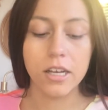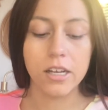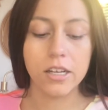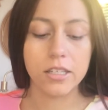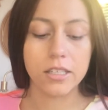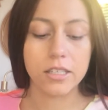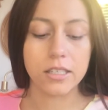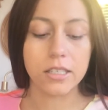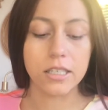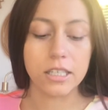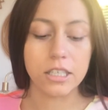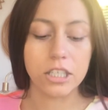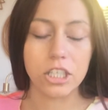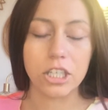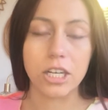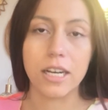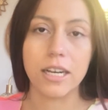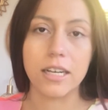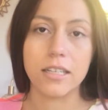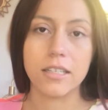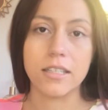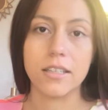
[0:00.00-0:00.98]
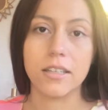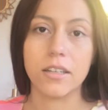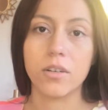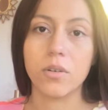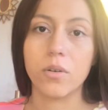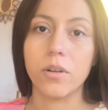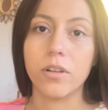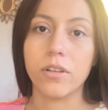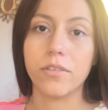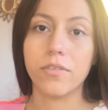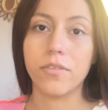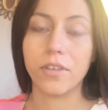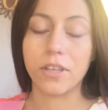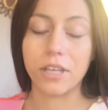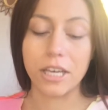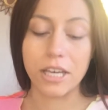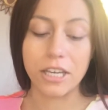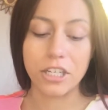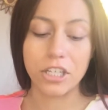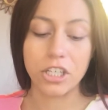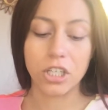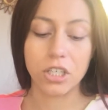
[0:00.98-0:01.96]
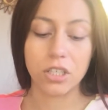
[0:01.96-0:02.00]
such as the
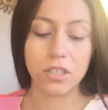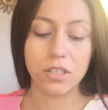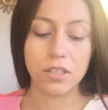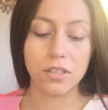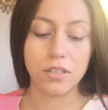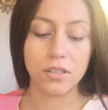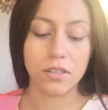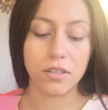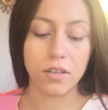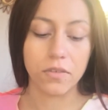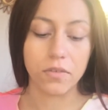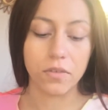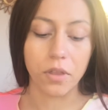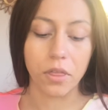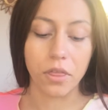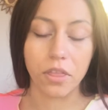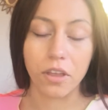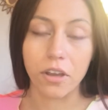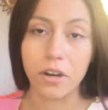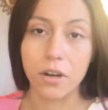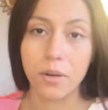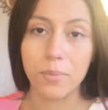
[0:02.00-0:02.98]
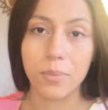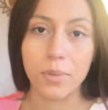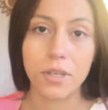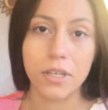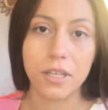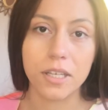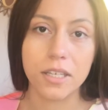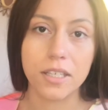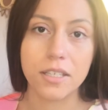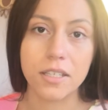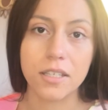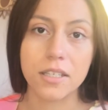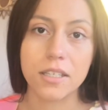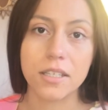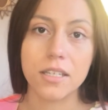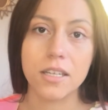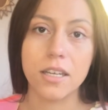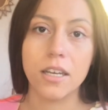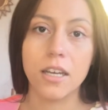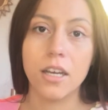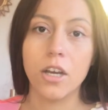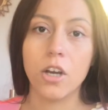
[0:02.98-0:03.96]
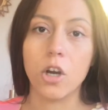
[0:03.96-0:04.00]
qualifications of a therapist
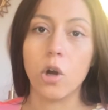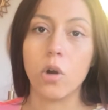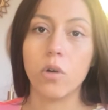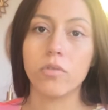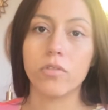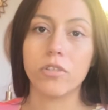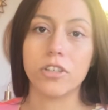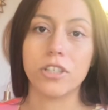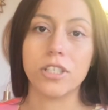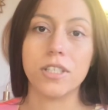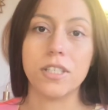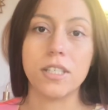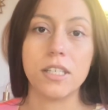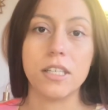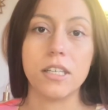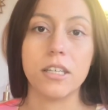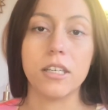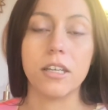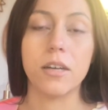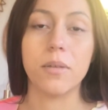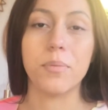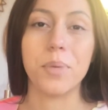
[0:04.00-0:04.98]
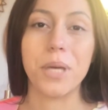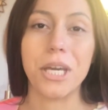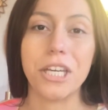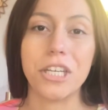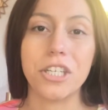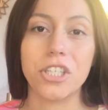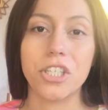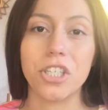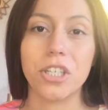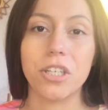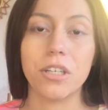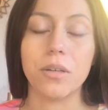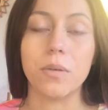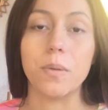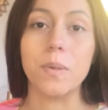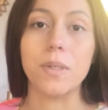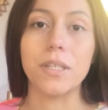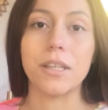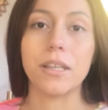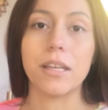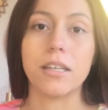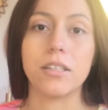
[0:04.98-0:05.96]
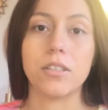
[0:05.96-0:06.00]
overseeing a patient and
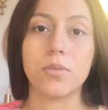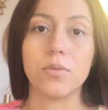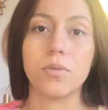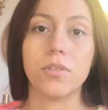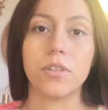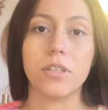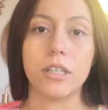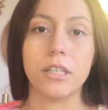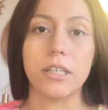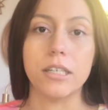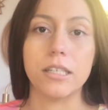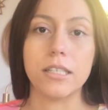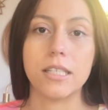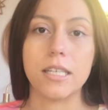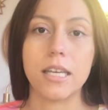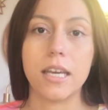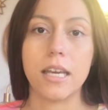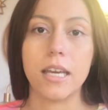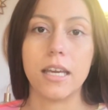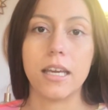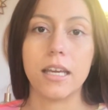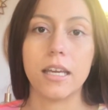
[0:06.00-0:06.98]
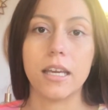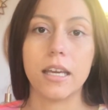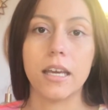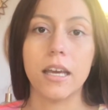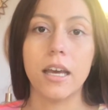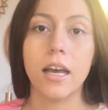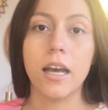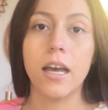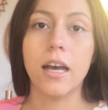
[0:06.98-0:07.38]
what that's really gonna take,